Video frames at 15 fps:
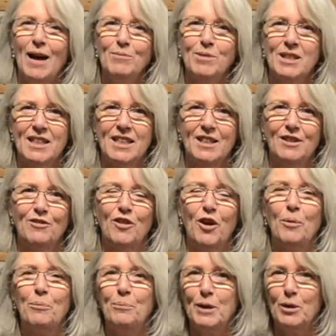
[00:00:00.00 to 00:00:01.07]
Tawlia
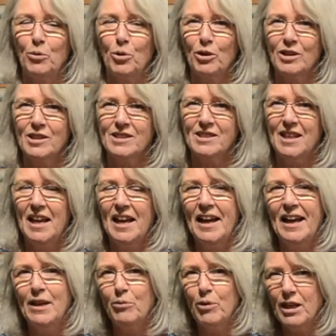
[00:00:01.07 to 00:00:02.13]
from beeswax,
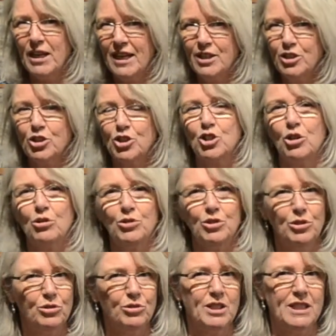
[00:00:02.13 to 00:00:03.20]
and what I'd like to show to
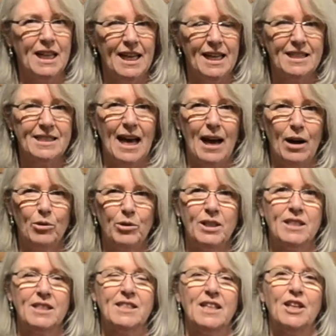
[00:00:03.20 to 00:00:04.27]
you today is how it
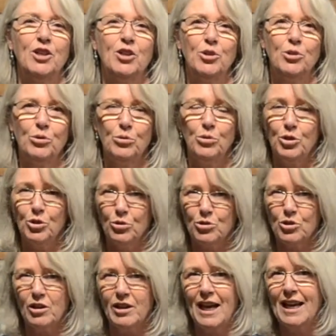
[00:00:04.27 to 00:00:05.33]
is that you use
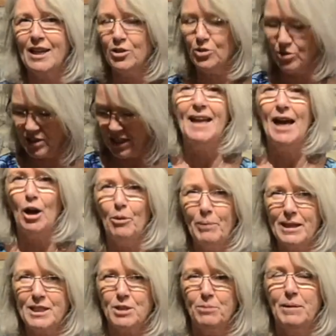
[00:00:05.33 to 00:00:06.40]
our candles and how
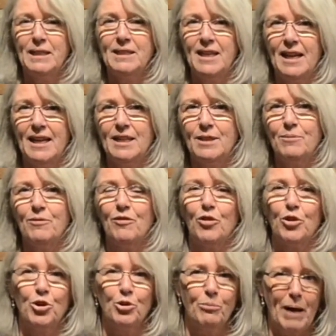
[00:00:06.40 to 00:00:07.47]
best to maintain them for
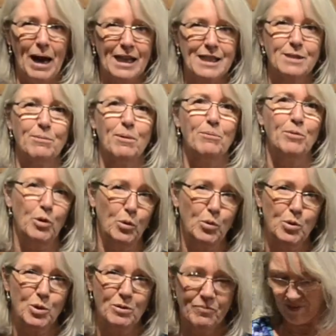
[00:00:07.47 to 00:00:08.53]
your maximum use.